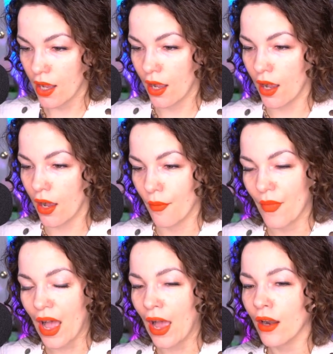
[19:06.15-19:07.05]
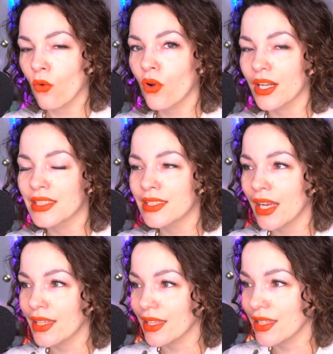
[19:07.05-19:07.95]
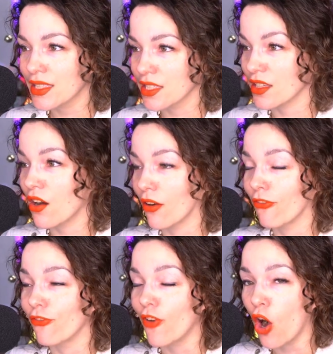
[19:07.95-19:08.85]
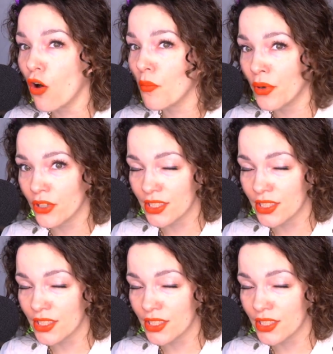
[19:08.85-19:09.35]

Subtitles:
I don't want to say that this is our fault per